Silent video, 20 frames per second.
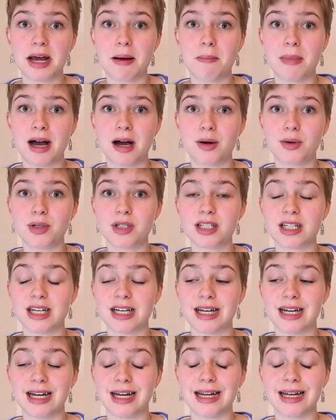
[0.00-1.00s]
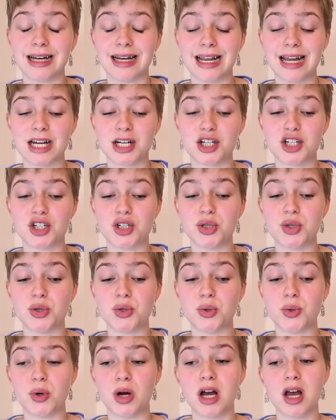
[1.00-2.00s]
amount and get
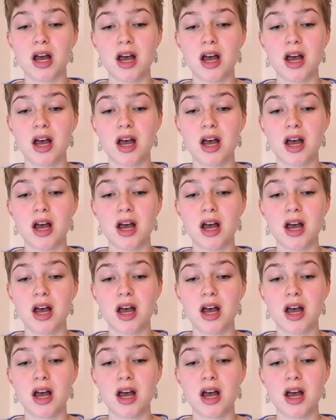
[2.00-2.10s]
to